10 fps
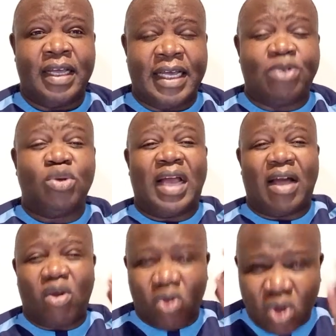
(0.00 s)
It will
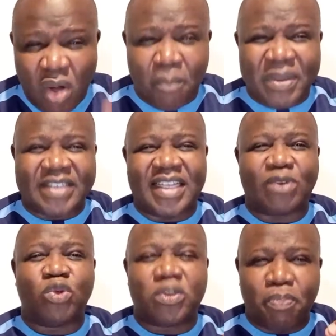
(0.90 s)
accomplish
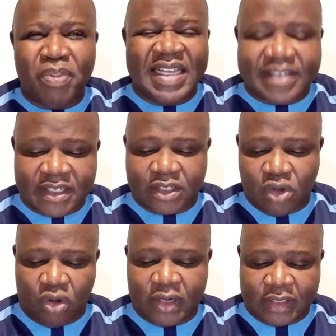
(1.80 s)
that which pleases
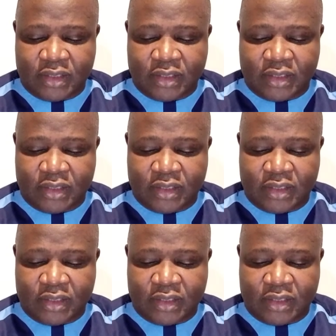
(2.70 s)
God.